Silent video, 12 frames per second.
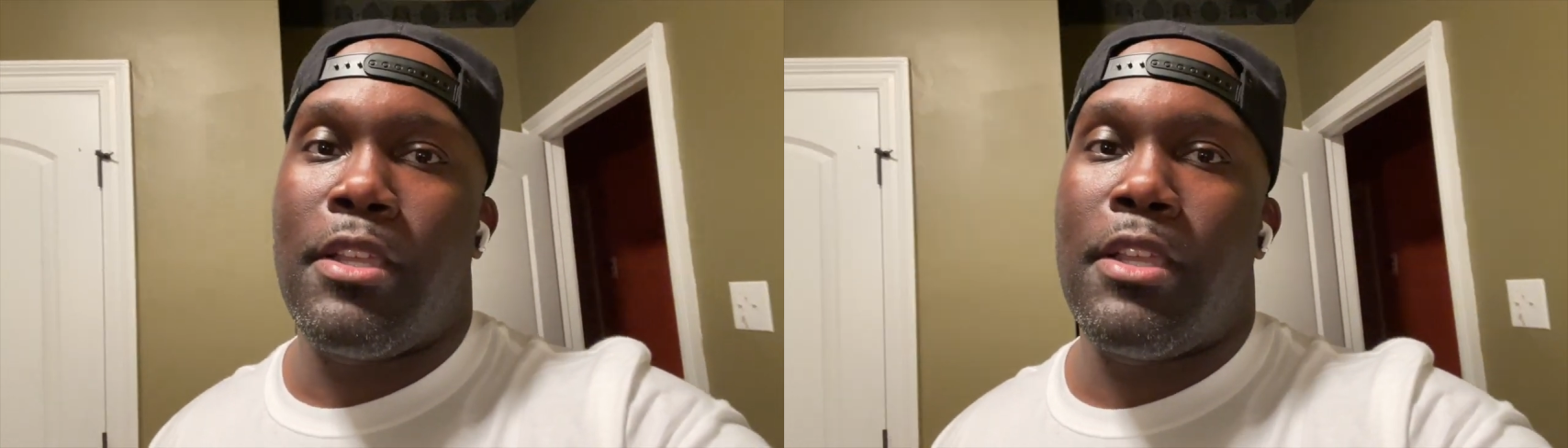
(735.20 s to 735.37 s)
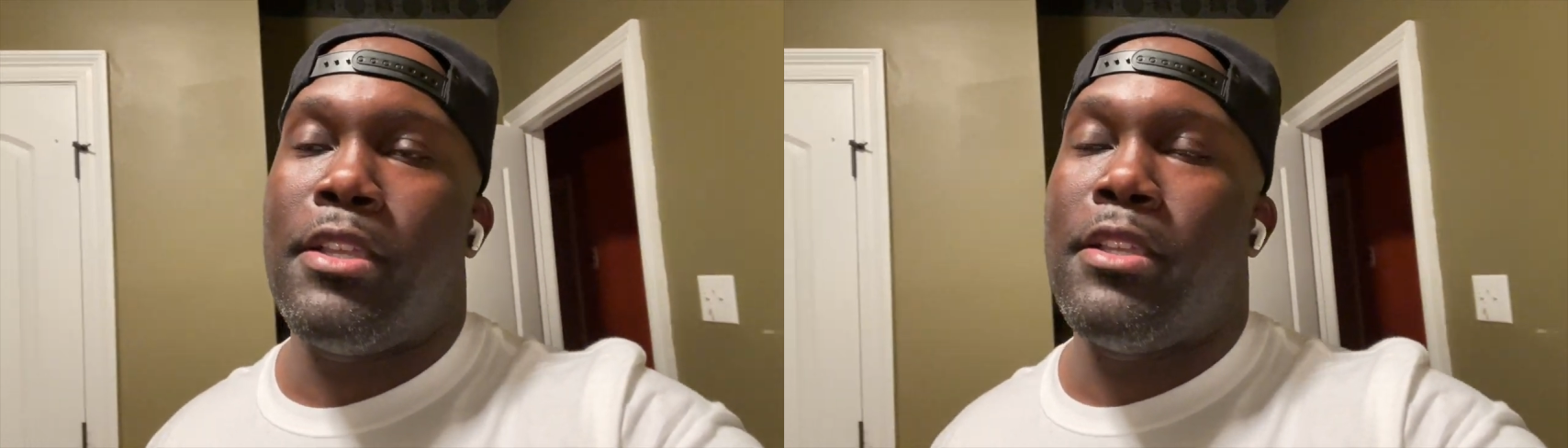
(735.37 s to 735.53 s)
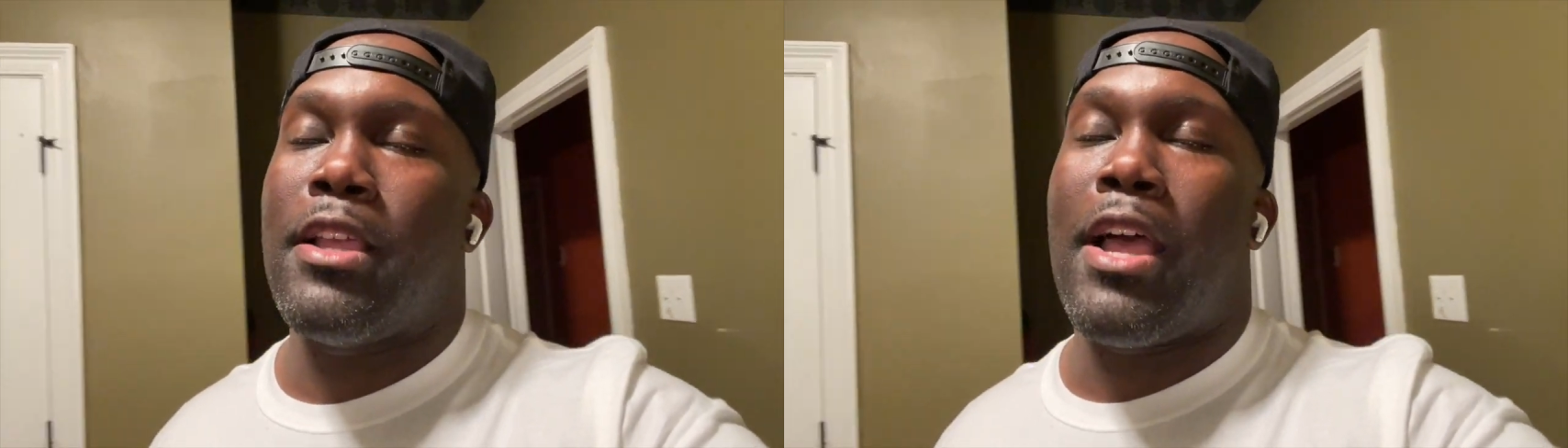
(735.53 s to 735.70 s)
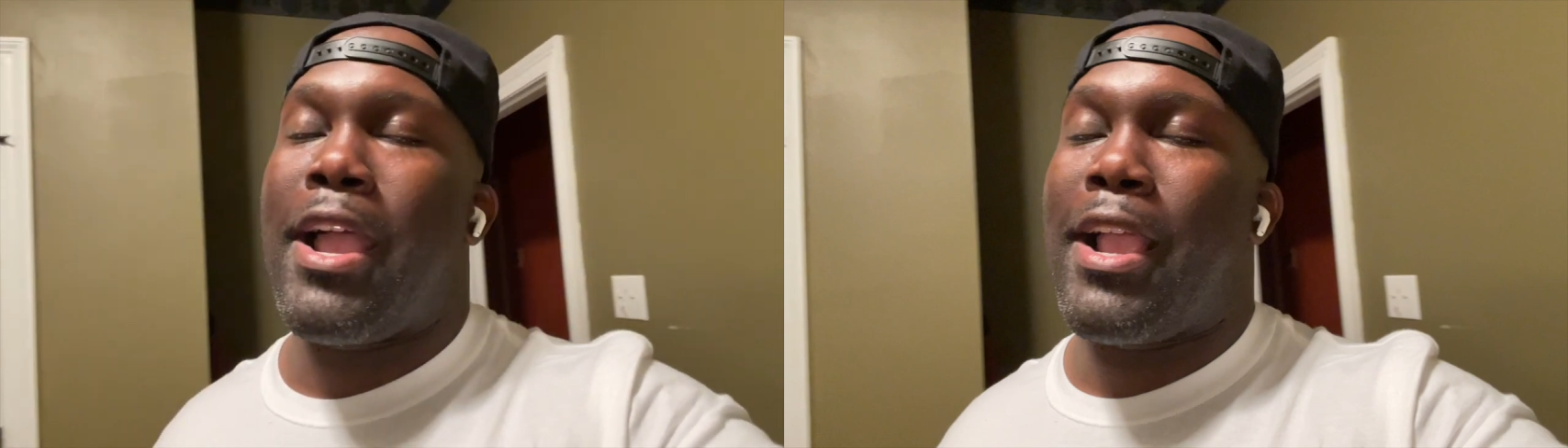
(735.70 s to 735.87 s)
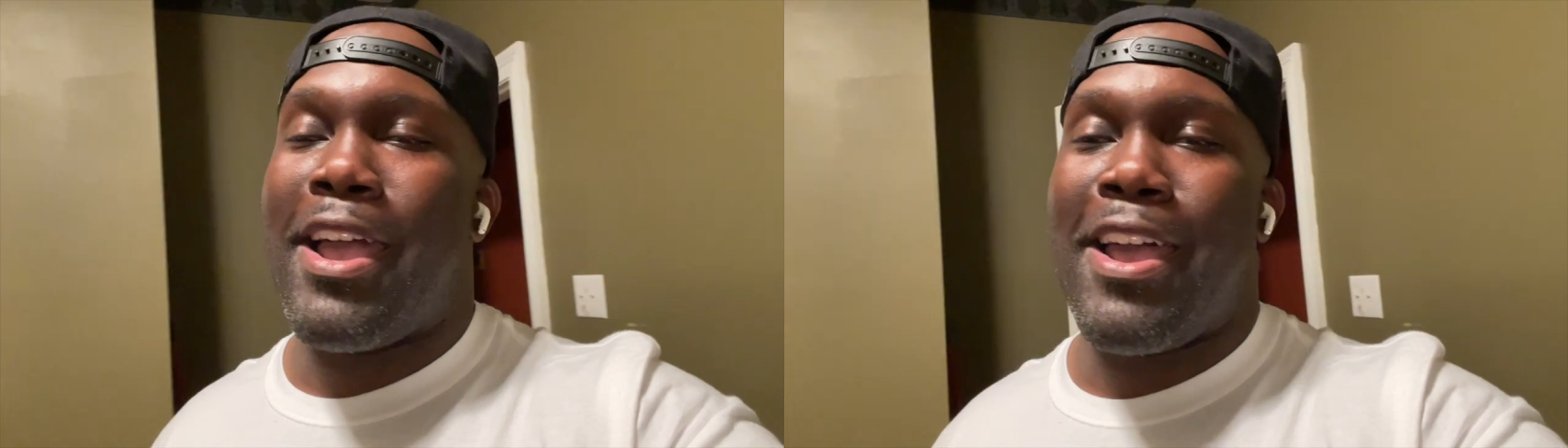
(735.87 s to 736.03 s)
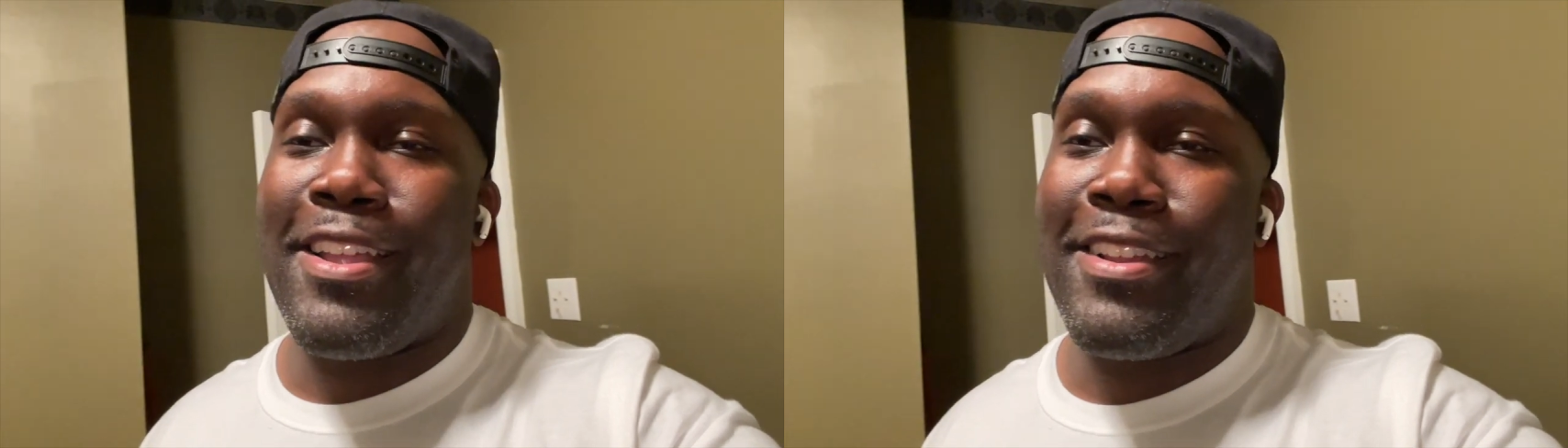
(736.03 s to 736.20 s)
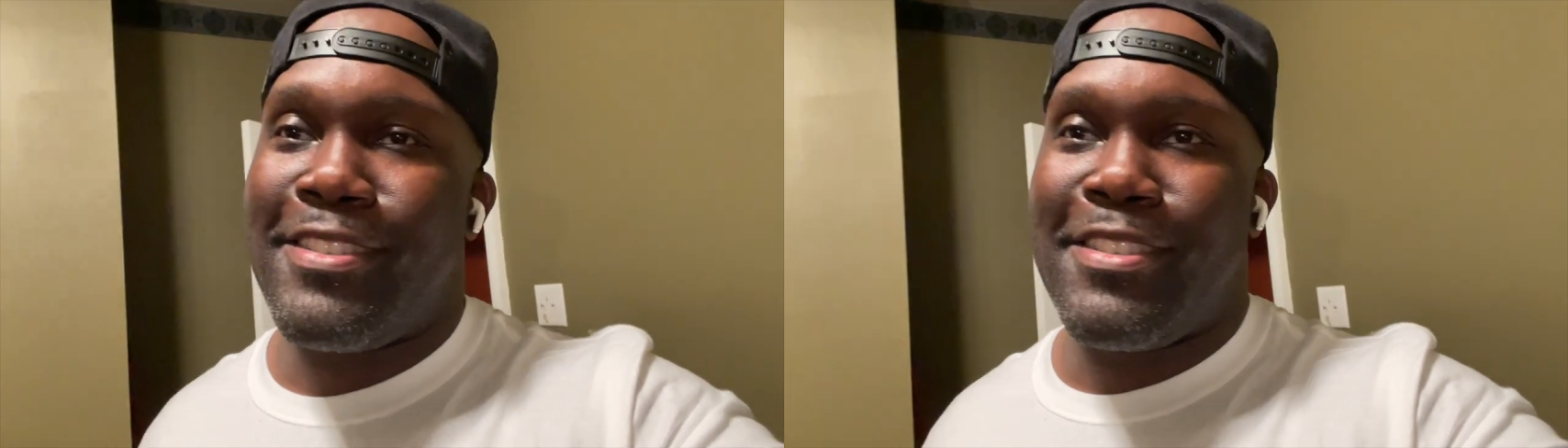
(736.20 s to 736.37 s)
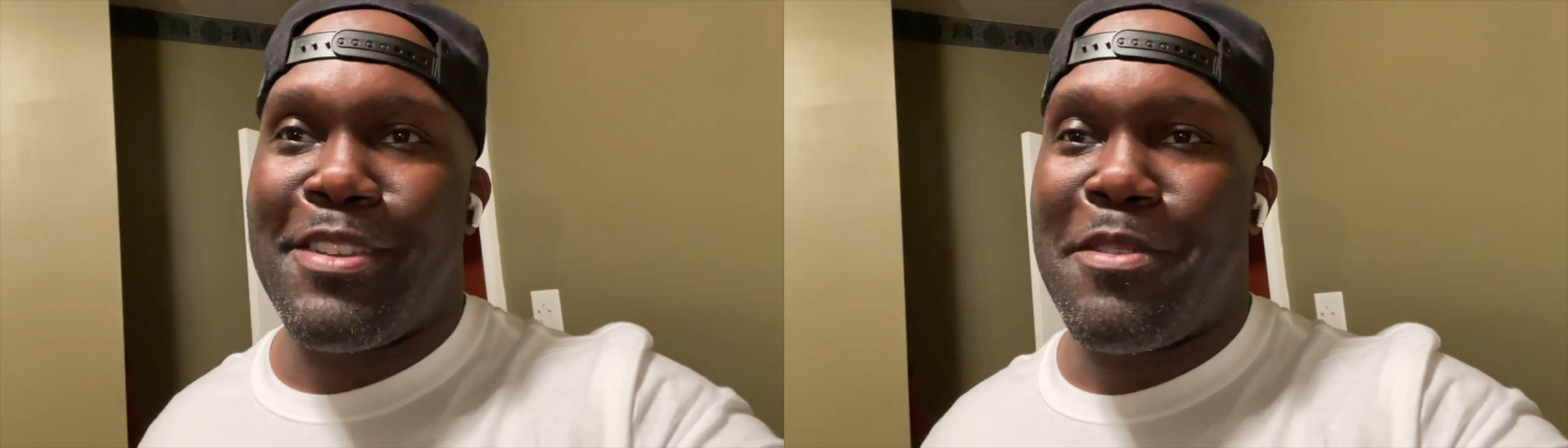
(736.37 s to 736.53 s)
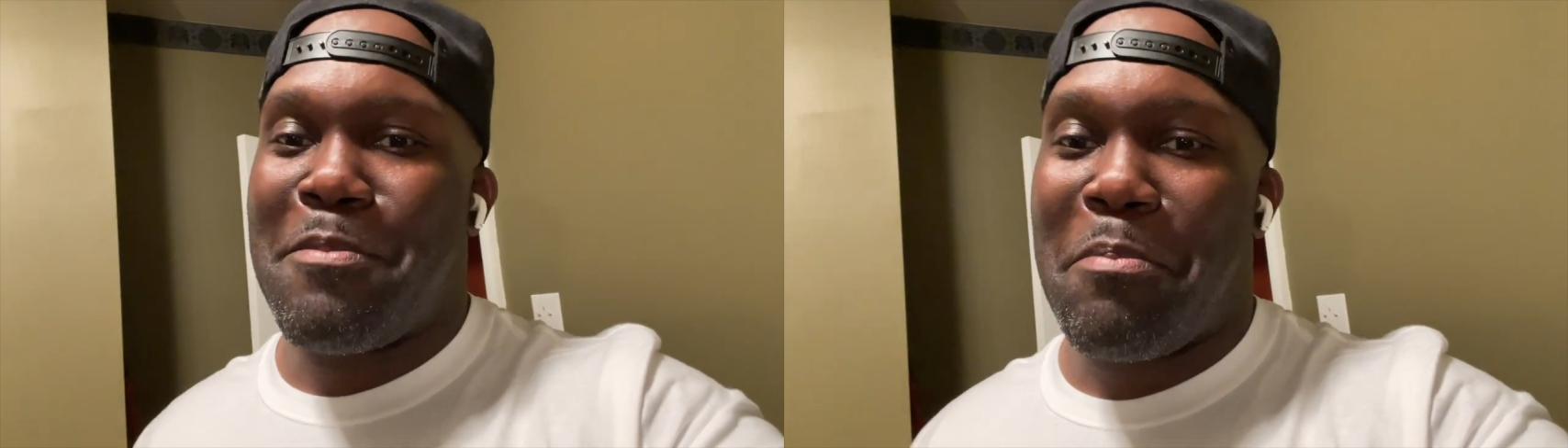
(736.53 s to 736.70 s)
It, I got
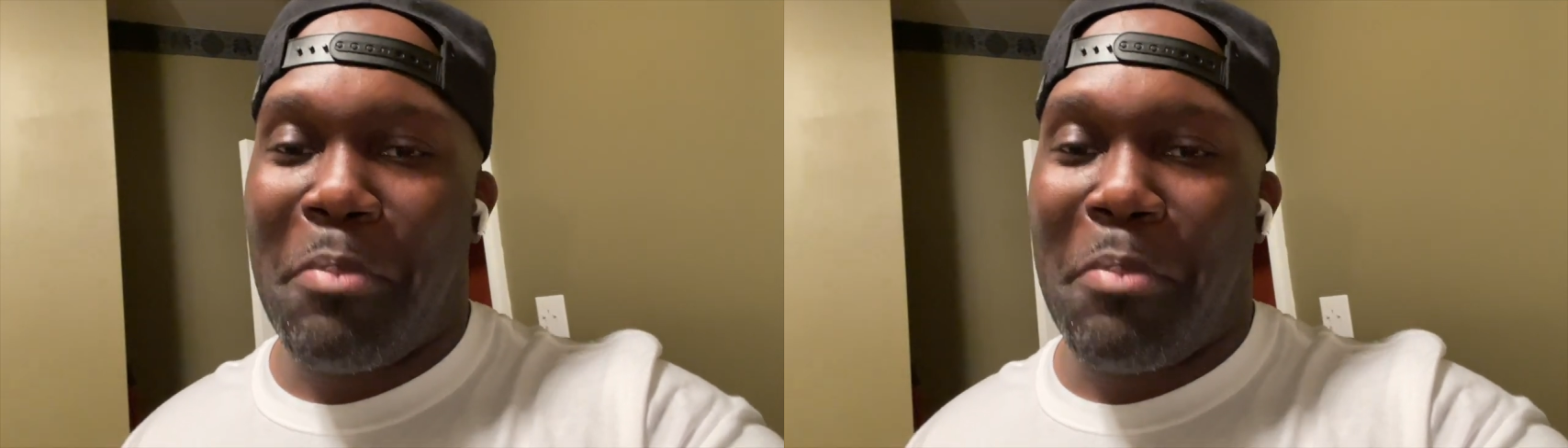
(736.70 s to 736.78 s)
some